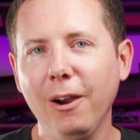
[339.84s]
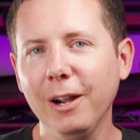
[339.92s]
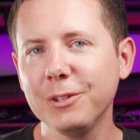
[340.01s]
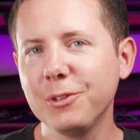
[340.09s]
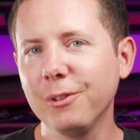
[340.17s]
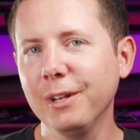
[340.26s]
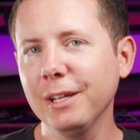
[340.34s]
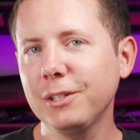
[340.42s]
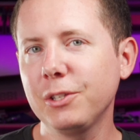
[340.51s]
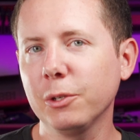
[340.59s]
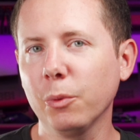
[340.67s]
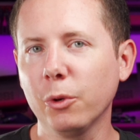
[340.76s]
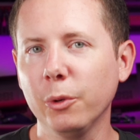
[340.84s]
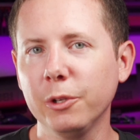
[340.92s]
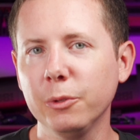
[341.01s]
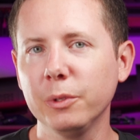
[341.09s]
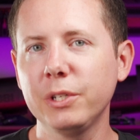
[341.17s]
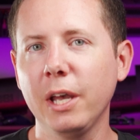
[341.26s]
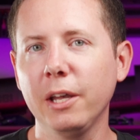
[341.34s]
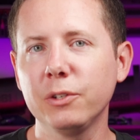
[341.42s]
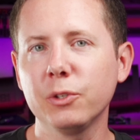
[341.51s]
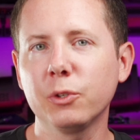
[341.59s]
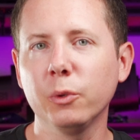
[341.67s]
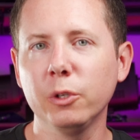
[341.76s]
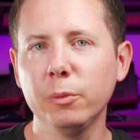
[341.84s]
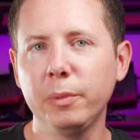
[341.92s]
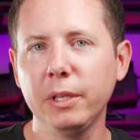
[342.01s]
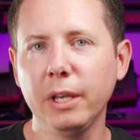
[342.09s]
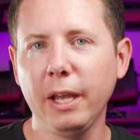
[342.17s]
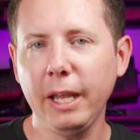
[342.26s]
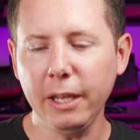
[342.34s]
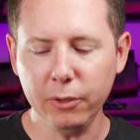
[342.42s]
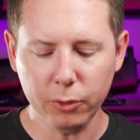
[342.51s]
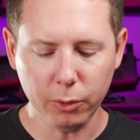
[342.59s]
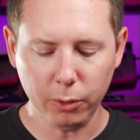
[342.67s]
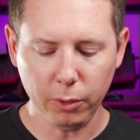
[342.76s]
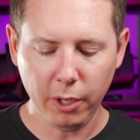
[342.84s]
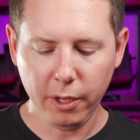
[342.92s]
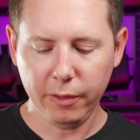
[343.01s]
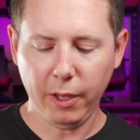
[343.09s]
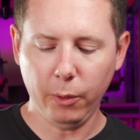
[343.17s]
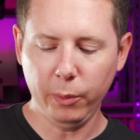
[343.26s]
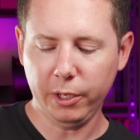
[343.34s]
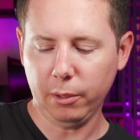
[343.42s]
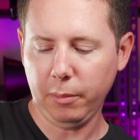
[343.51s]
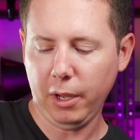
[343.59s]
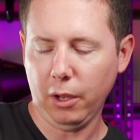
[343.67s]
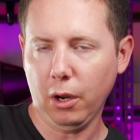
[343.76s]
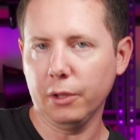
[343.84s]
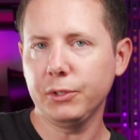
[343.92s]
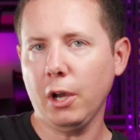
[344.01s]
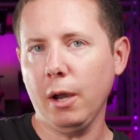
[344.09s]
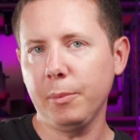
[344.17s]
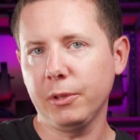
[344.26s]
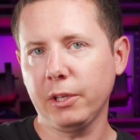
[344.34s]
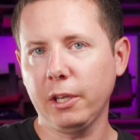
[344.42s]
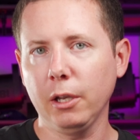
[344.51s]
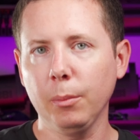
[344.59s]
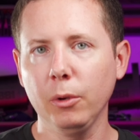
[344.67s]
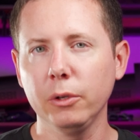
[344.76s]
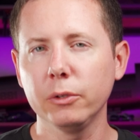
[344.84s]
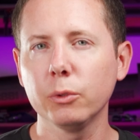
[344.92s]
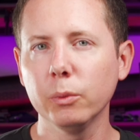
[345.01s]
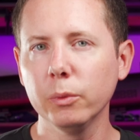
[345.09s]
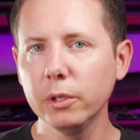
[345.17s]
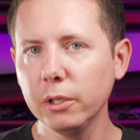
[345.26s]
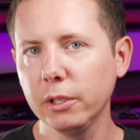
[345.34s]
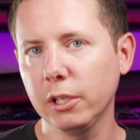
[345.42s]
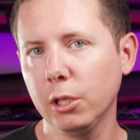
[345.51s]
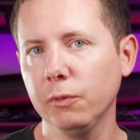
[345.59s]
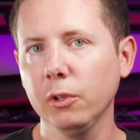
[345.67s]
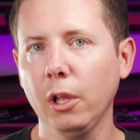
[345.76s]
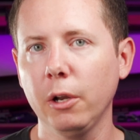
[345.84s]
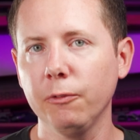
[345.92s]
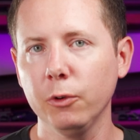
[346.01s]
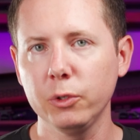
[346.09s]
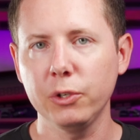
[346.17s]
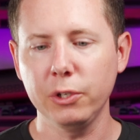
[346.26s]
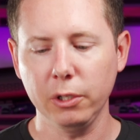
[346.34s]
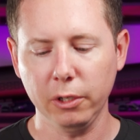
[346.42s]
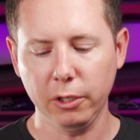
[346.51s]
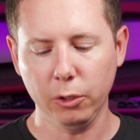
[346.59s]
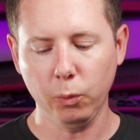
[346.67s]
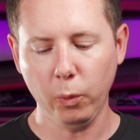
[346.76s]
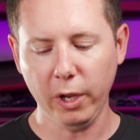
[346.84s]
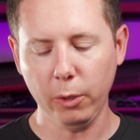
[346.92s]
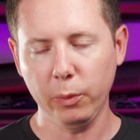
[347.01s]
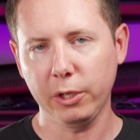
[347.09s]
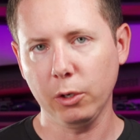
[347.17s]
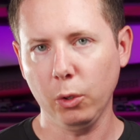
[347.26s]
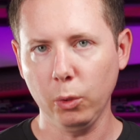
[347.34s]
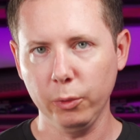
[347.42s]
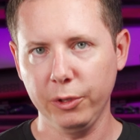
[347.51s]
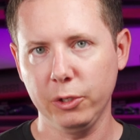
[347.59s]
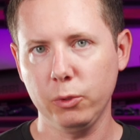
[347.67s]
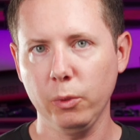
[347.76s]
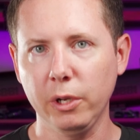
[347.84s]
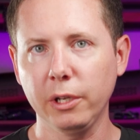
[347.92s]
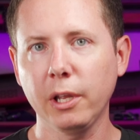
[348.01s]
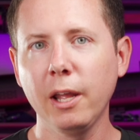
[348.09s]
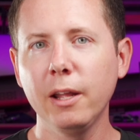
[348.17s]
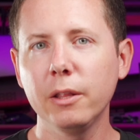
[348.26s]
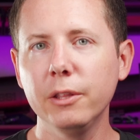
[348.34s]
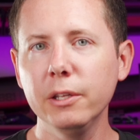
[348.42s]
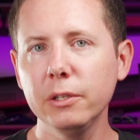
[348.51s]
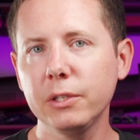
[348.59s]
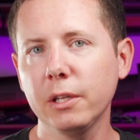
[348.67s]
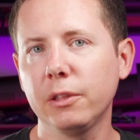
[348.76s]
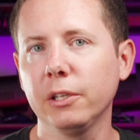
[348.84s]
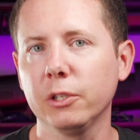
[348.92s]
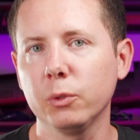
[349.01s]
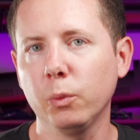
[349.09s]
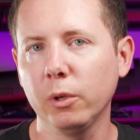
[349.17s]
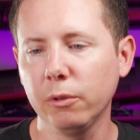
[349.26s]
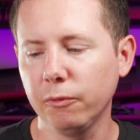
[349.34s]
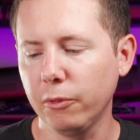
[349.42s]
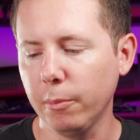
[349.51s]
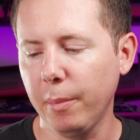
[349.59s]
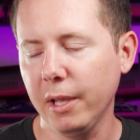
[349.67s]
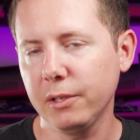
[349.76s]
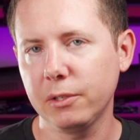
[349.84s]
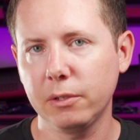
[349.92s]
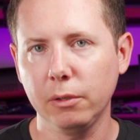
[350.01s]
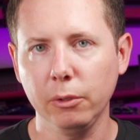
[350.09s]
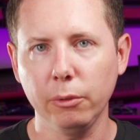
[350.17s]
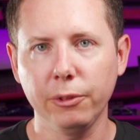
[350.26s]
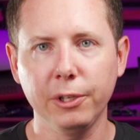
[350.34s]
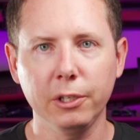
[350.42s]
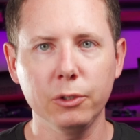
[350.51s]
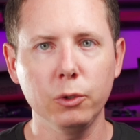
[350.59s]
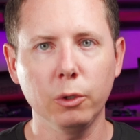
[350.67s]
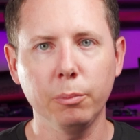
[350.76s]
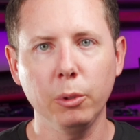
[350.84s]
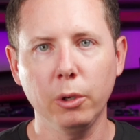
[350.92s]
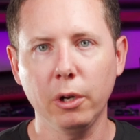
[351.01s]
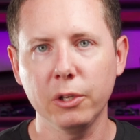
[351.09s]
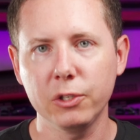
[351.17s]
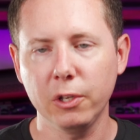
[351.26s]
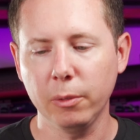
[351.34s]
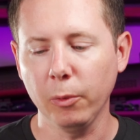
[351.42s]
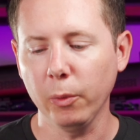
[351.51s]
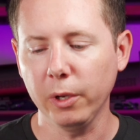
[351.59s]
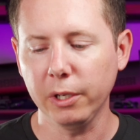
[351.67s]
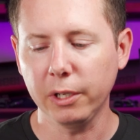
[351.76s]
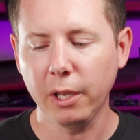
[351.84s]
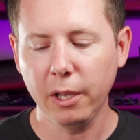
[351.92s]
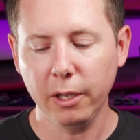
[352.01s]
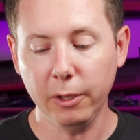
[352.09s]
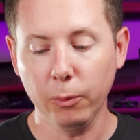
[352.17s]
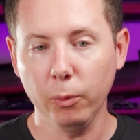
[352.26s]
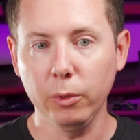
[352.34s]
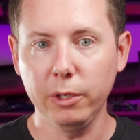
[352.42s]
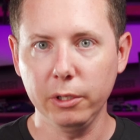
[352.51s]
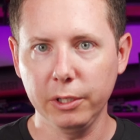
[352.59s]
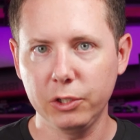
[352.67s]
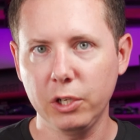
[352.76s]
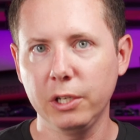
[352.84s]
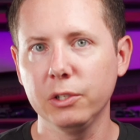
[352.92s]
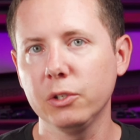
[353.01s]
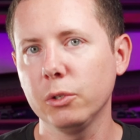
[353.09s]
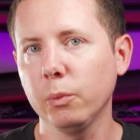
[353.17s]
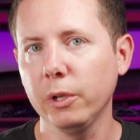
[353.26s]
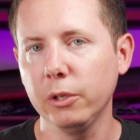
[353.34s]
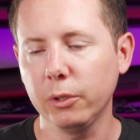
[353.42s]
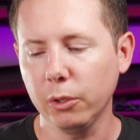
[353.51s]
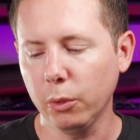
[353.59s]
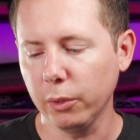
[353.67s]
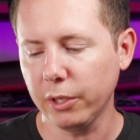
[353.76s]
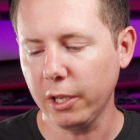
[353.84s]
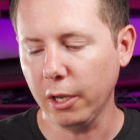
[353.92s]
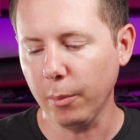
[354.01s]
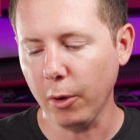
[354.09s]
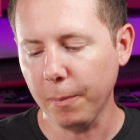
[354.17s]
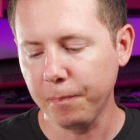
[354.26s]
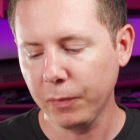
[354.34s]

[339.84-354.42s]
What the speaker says: All right, so the next thing we're going to attach is going to be a handle that we can mount on top of the camera to really give a lot of versatility in the way we can hold this rig. This, I think, is one of the best little things you can put on a cinema rig. It really changes the way you can hold a camera.